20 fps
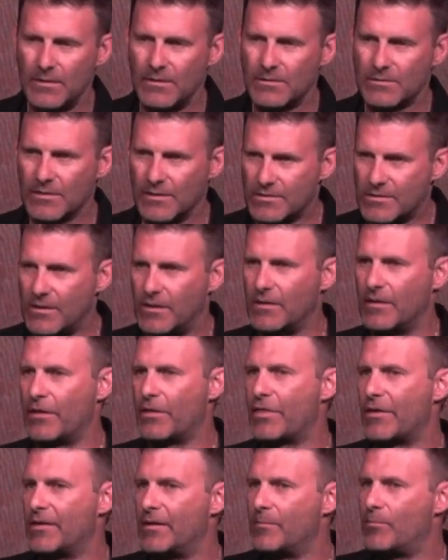So let's go to the
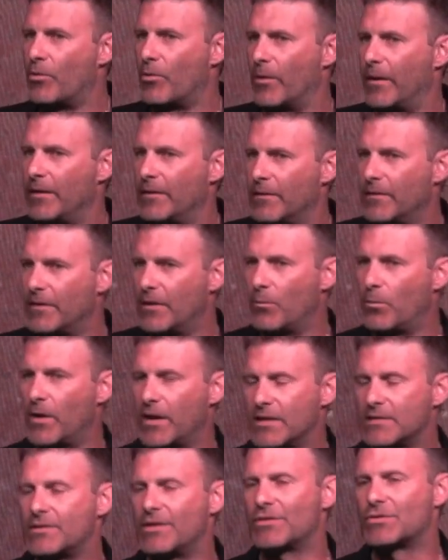third point. Then
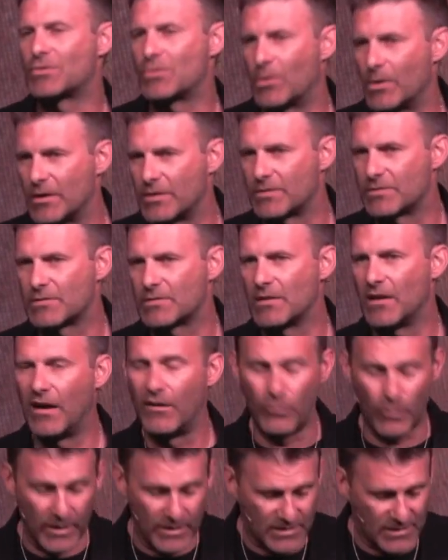what is the source
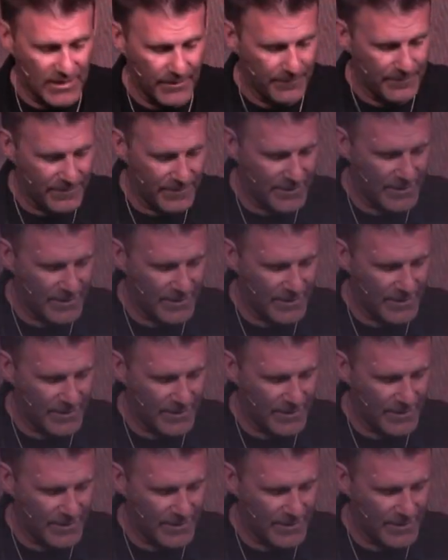of wisdom?